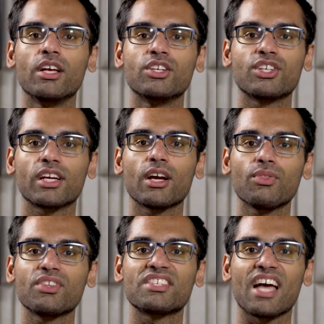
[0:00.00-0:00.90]
Check out
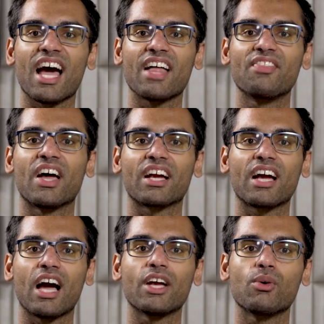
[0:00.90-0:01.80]
this ad that
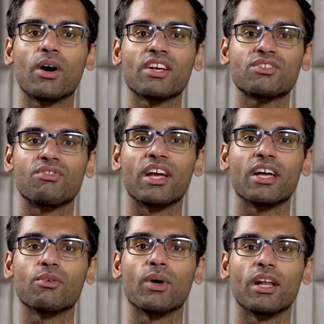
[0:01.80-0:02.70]
KaiOS
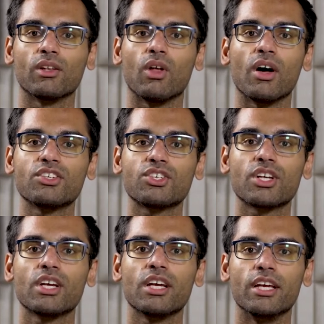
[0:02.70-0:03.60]
ran when it launched,
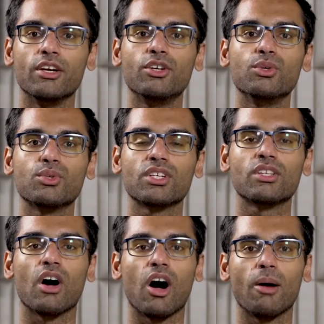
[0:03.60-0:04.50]
introducing
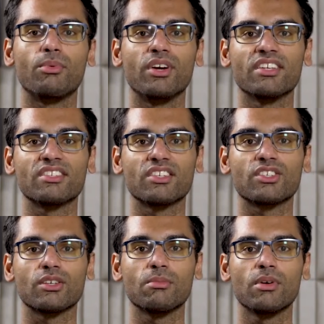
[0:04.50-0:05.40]
the operating
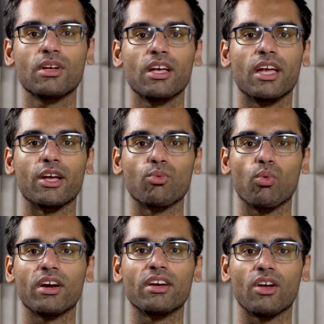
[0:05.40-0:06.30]
system and
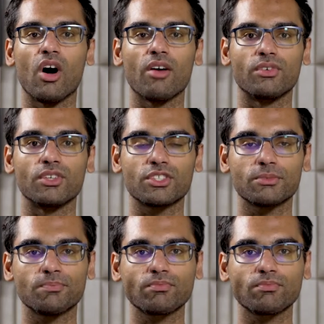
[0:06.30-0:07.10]
what it offers.